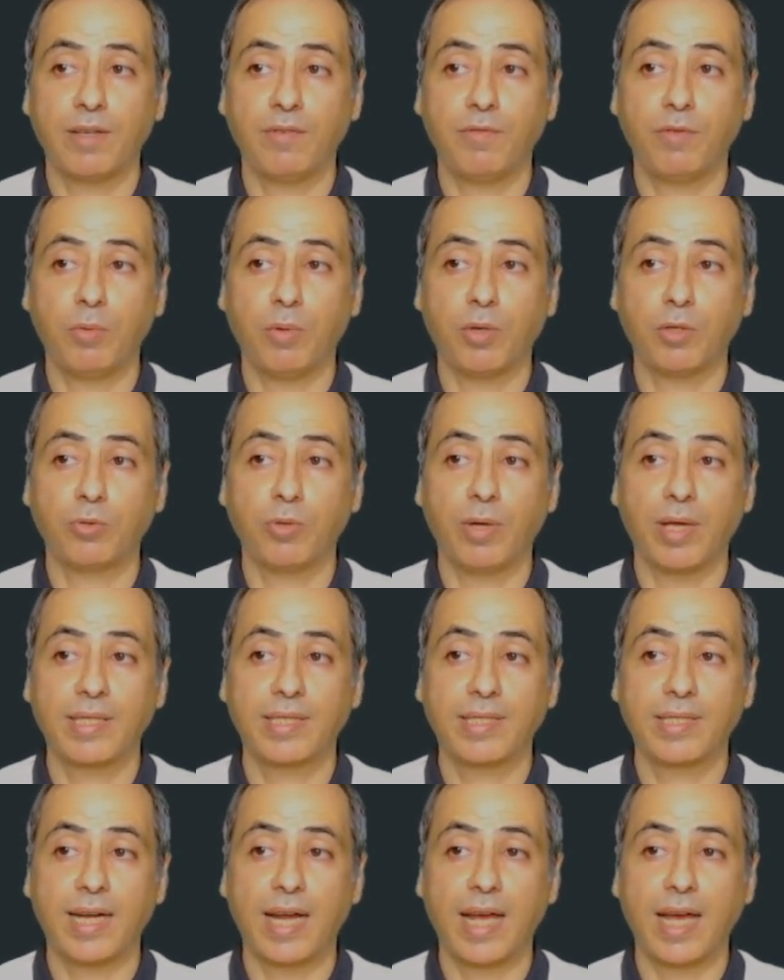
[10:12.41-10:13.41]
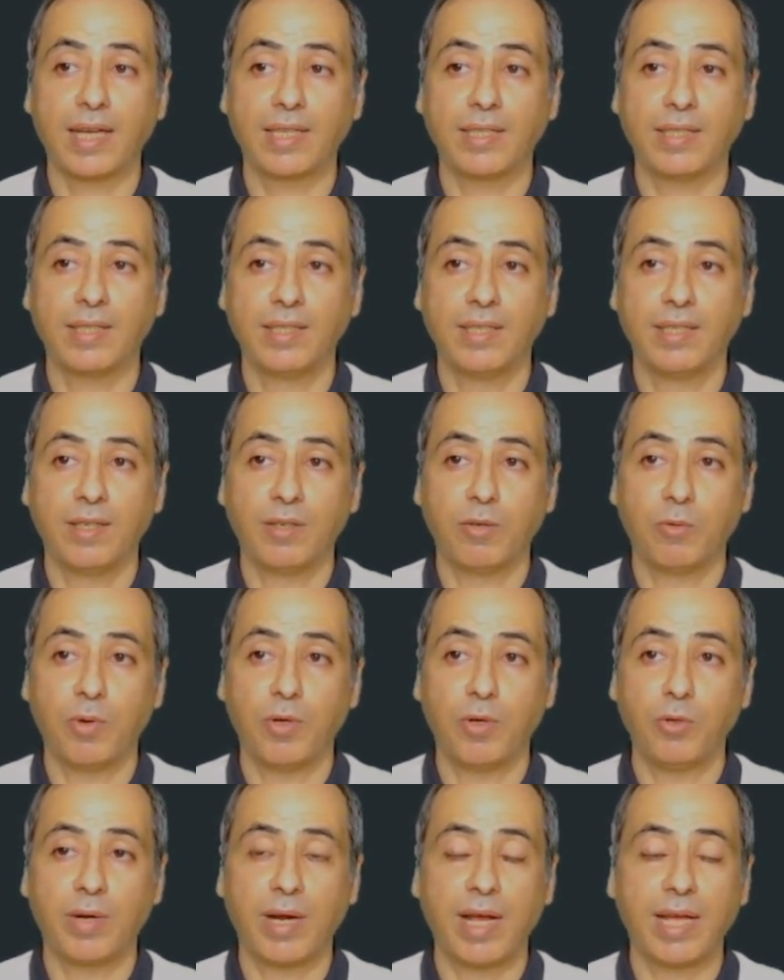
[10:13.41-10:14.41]
If you want to extract,
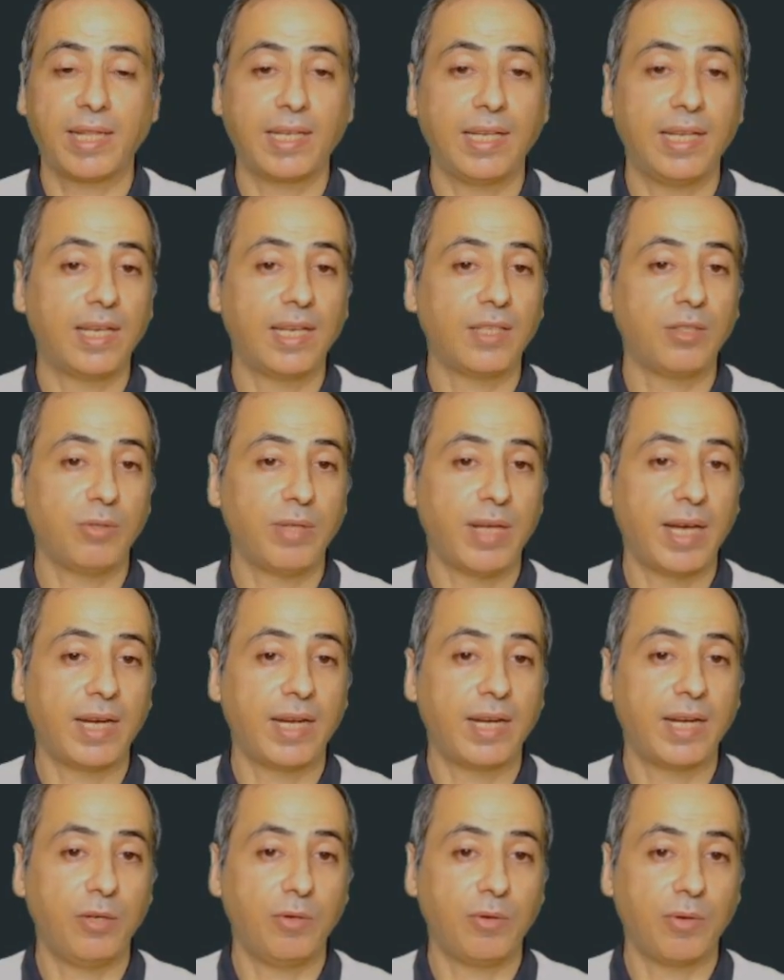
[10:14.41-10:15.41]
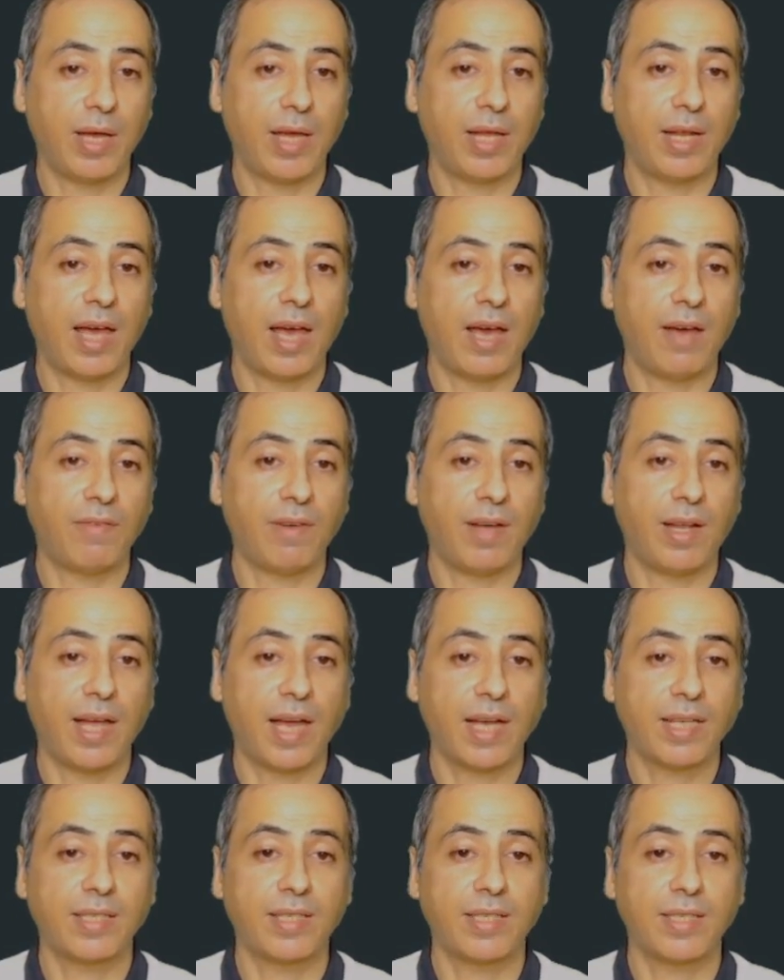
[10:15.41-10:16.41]
when you right click, you can have an
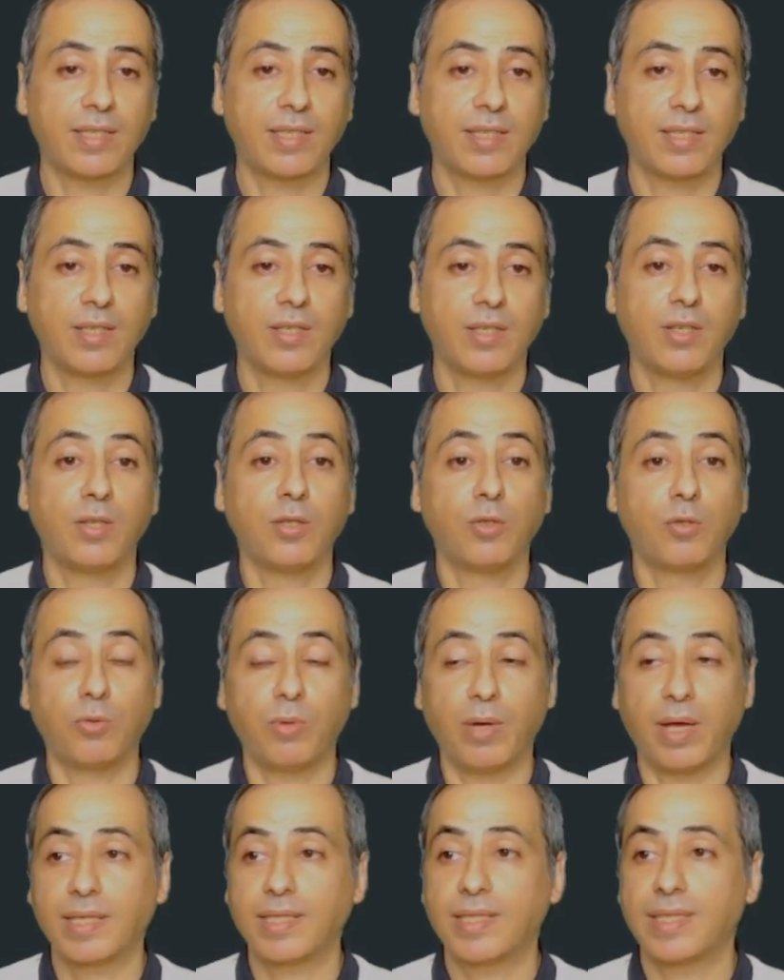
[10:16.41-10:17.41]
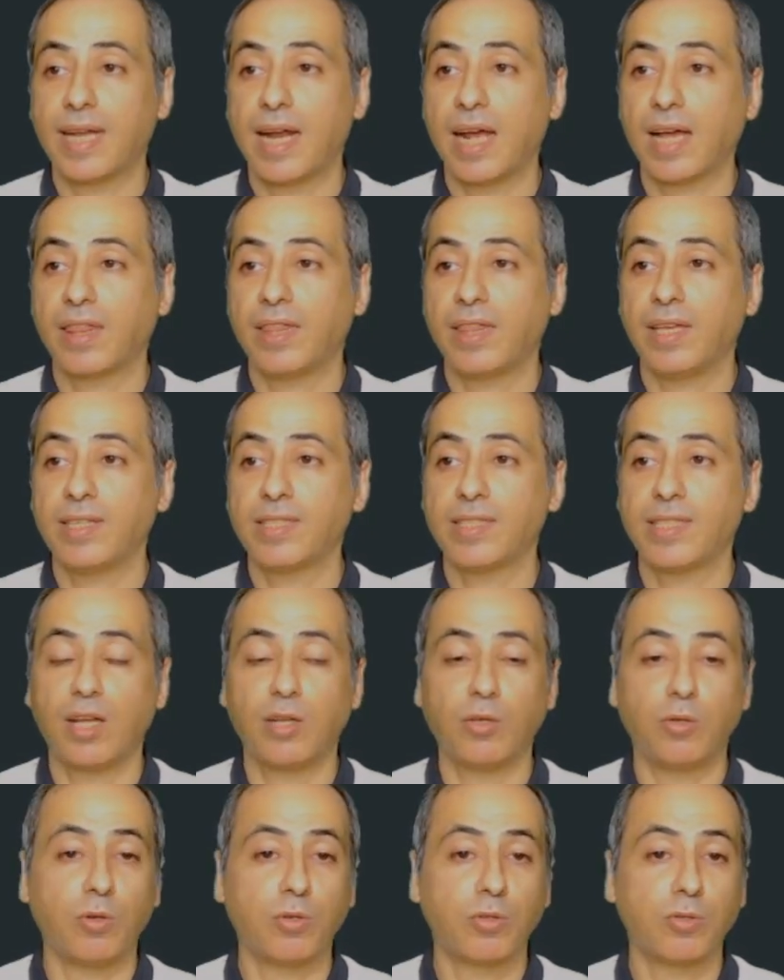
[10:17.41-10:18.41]
access to extract things,
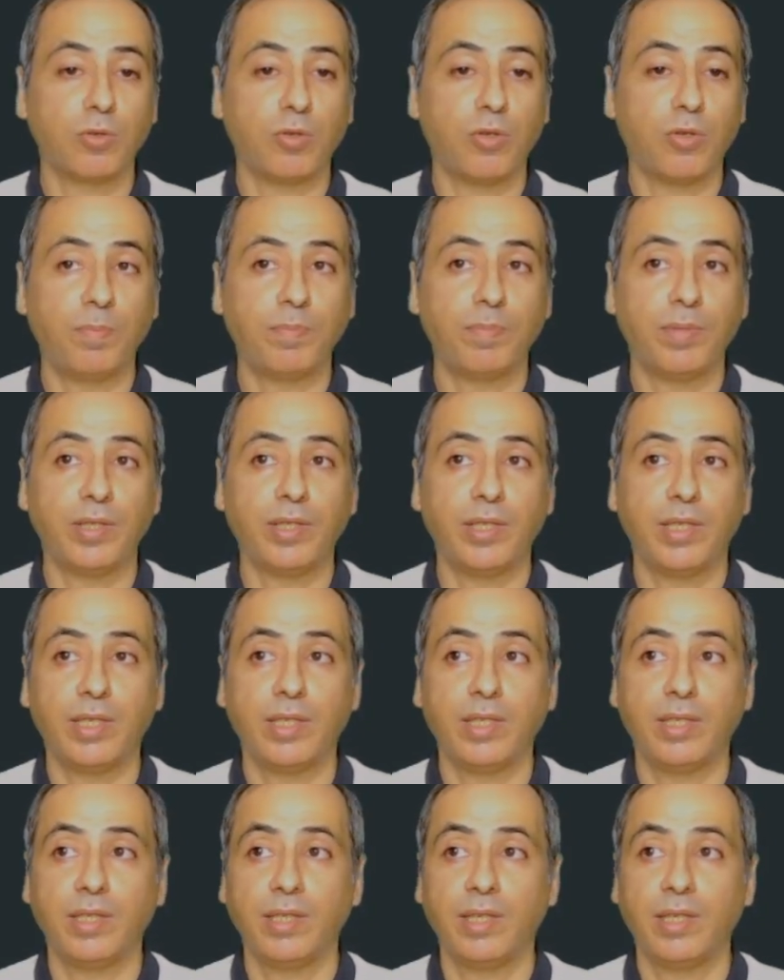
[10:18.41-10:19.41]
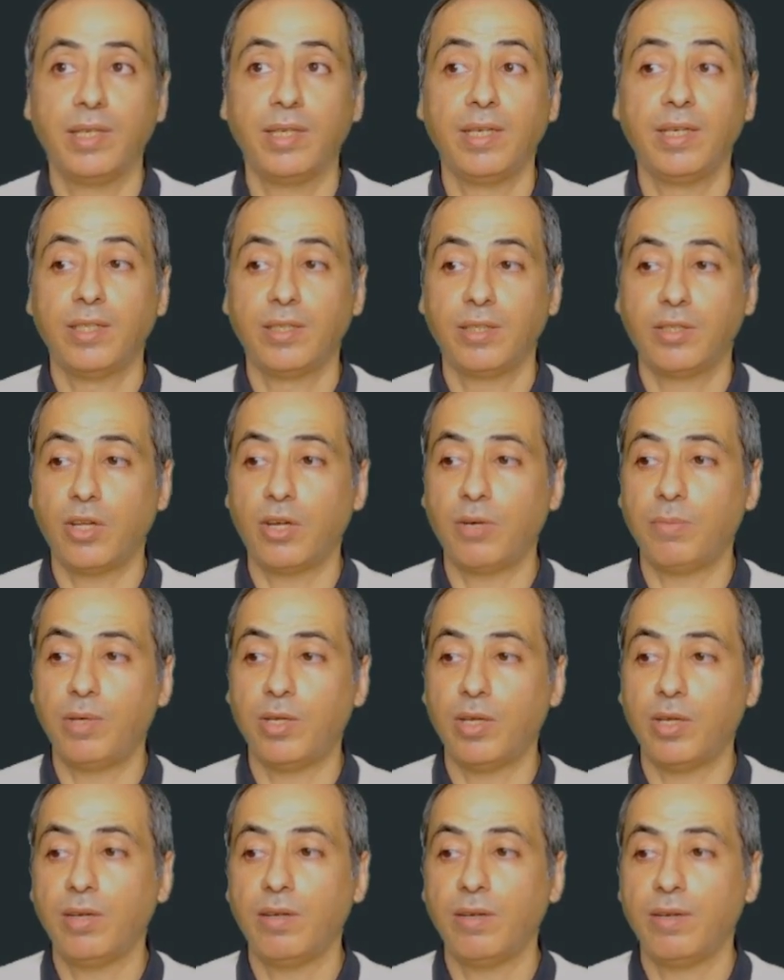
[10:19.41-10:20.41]
and also open in
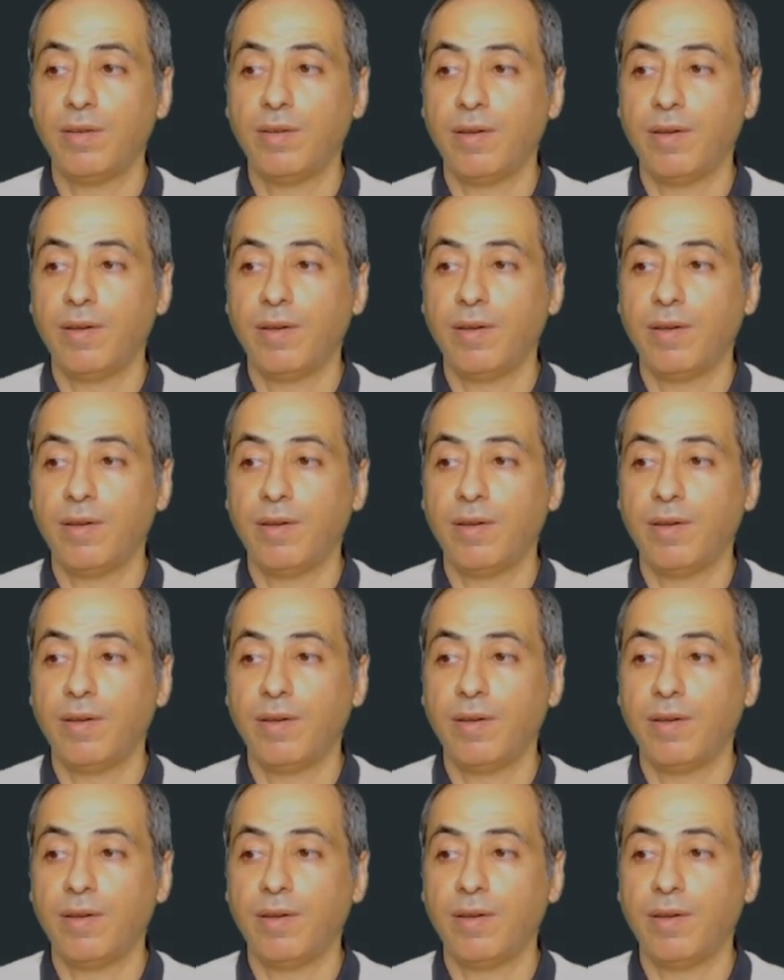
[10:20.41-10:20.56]
terminal.